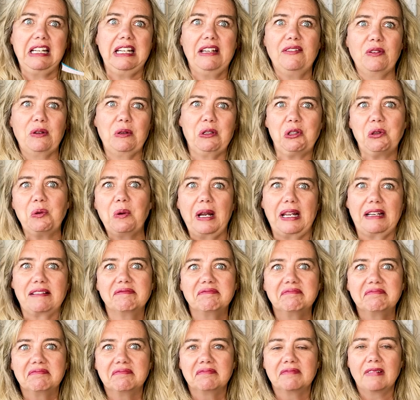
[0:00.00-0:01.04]
even do it?
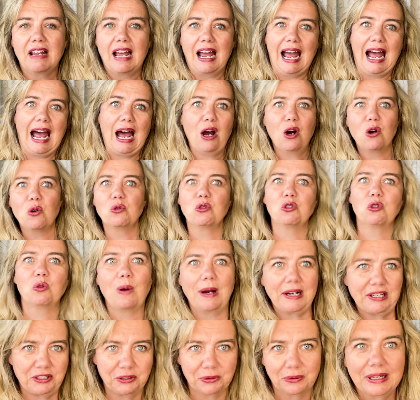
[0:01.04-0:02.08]
How do
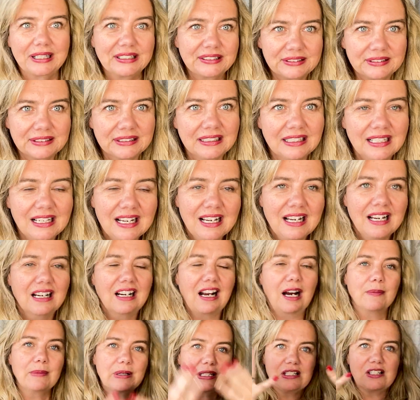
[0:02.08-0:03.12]
I do it?
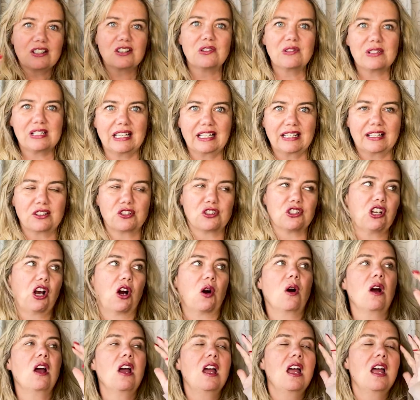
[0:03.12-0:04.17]
Coming to New Zealand. So